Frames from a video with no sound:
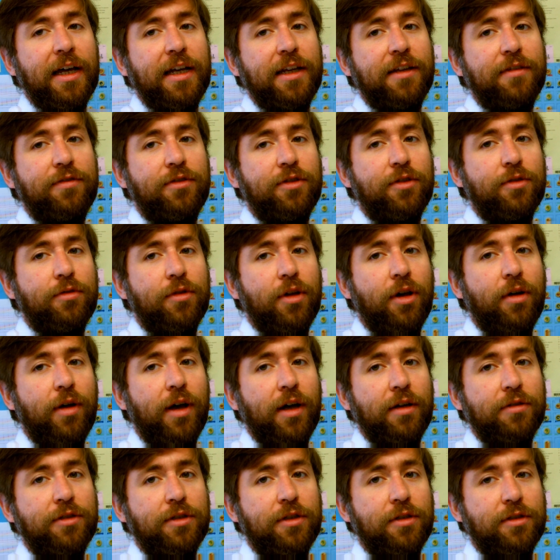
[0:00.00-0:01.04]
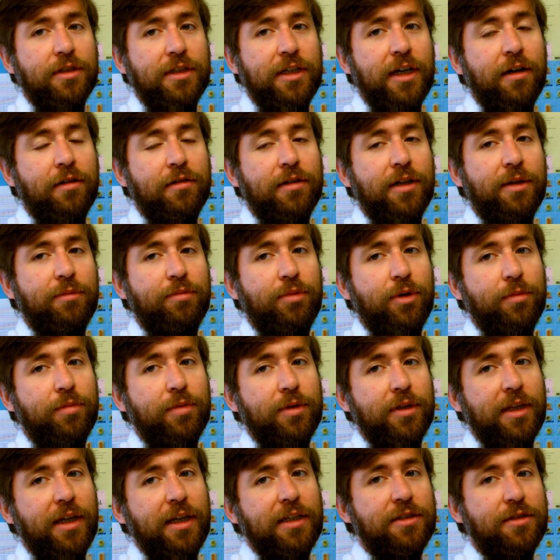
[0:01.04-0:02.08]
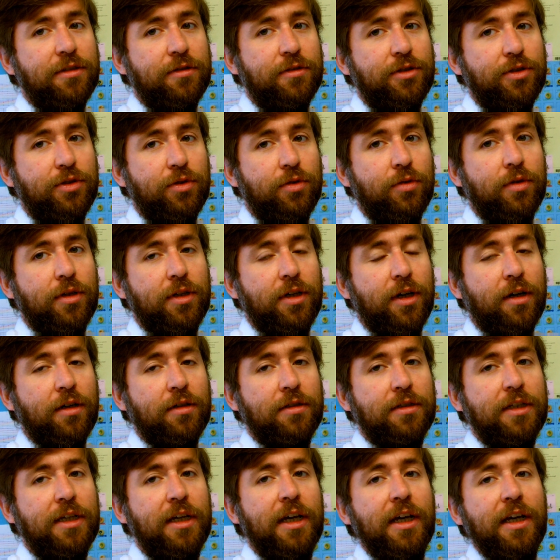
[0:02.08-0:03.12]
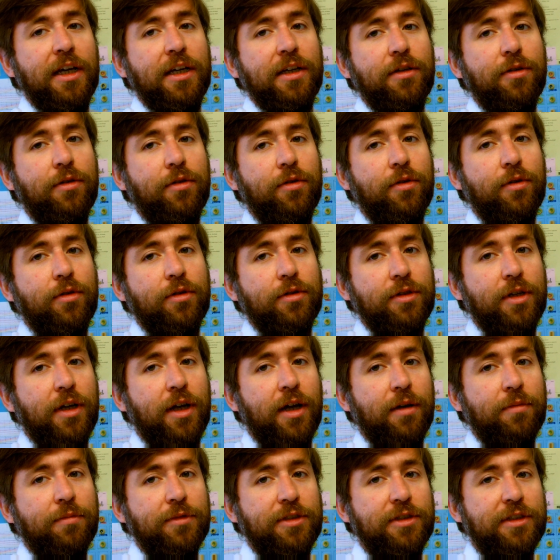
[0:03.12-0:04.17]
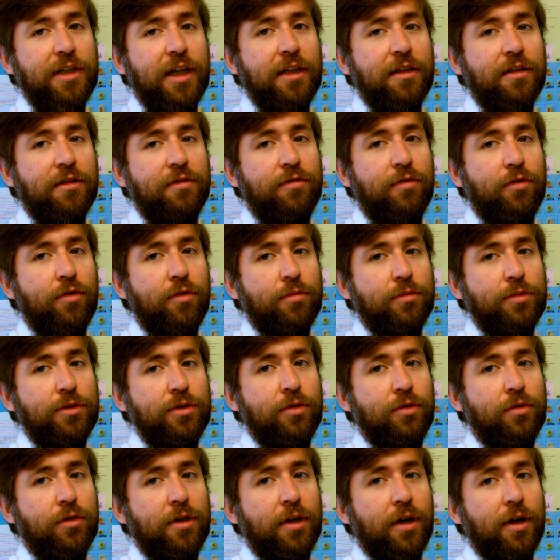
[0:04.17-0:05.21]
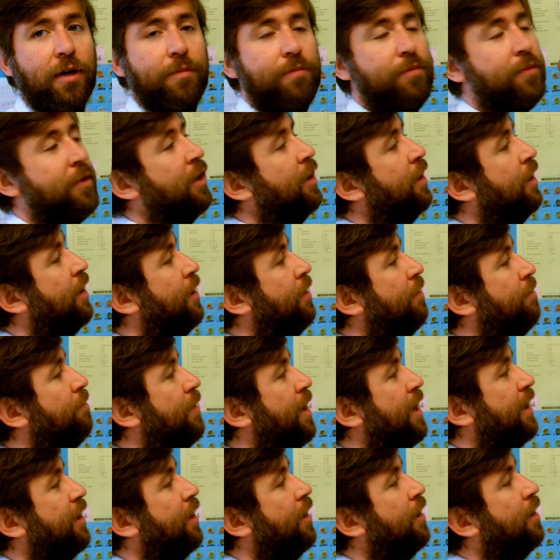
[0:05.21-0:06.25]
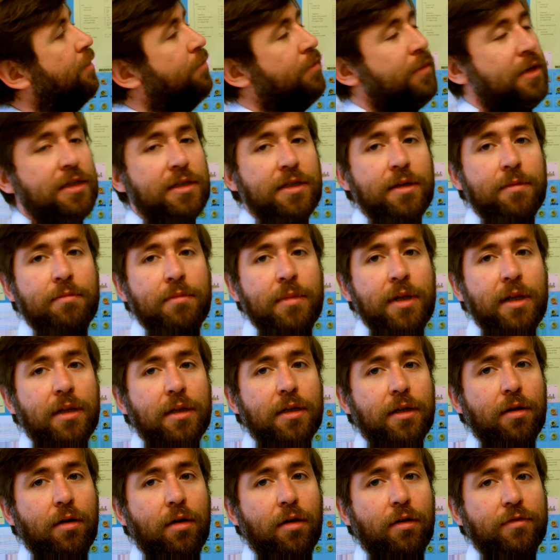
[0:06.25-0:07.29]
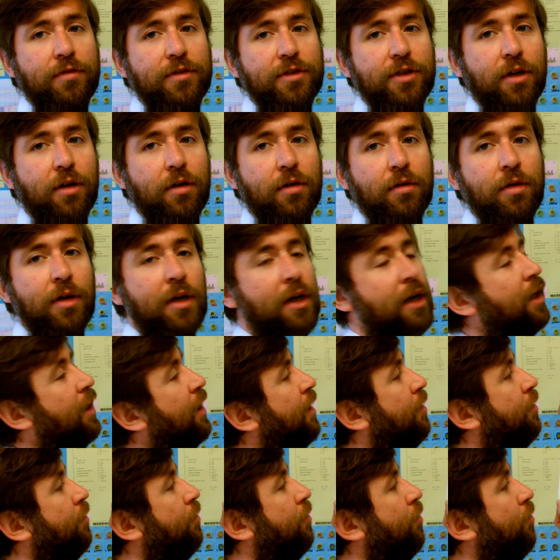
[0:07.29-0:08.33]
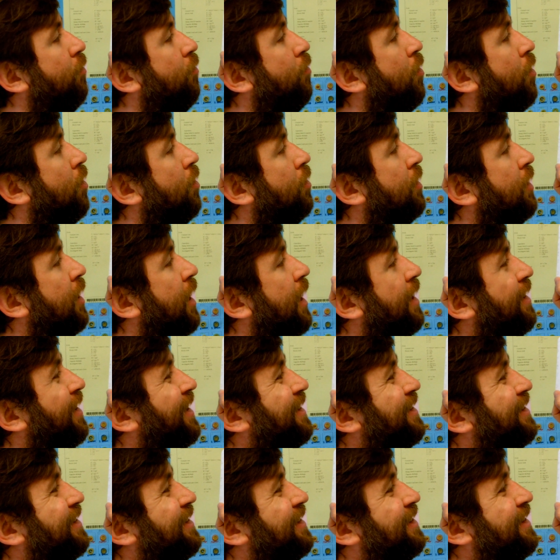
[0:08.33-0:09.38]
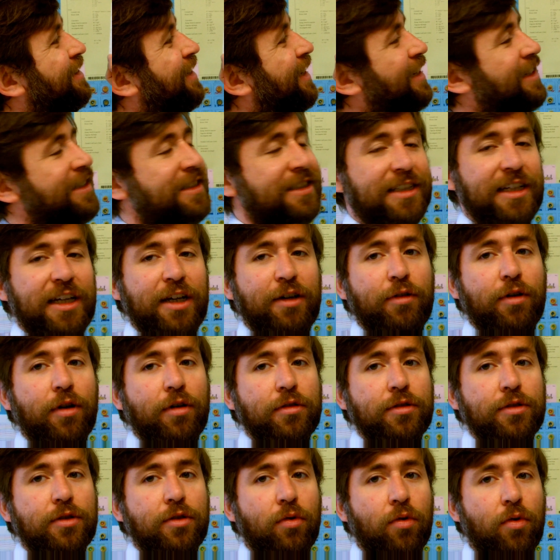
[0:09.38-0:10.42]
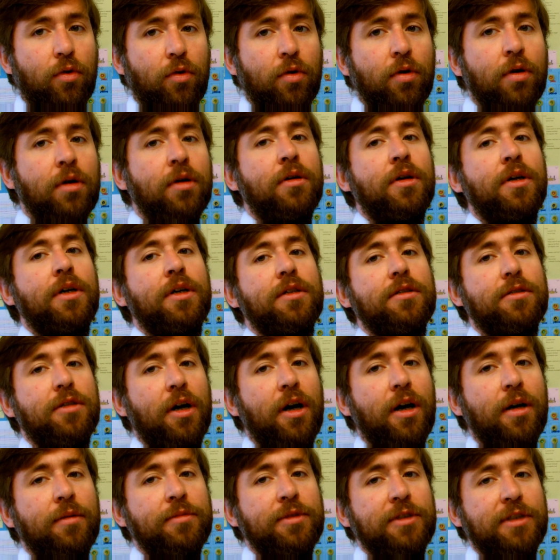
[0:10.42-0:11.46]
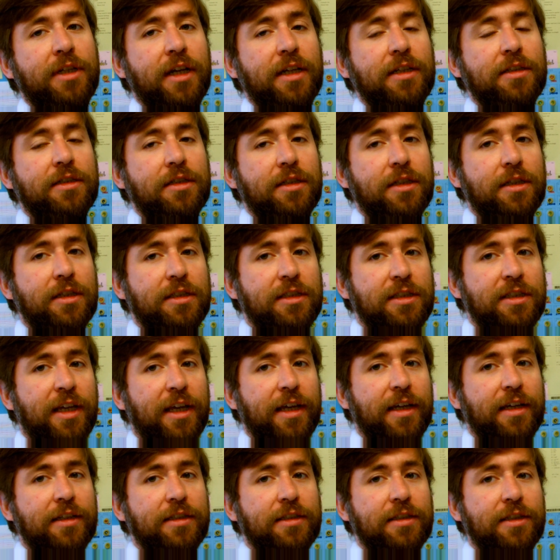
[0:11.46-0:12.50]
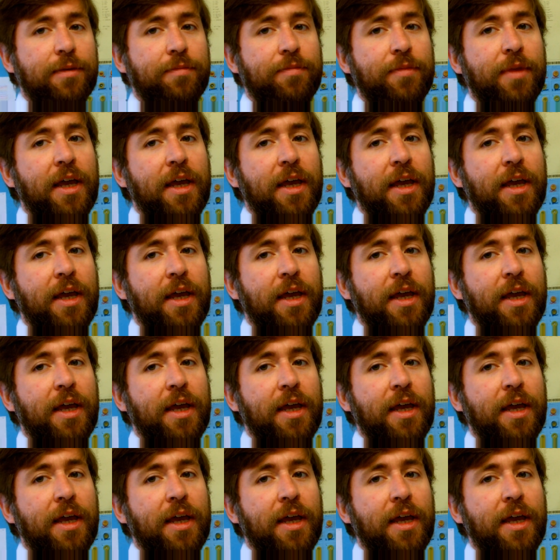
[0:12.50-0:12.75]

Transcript: And if you know how to use your calculator properly, that's your shortcut, your standard form shortcut. Mega means 1,000,000 of, so 1 and then 6 zeros, or times 10 to the 6.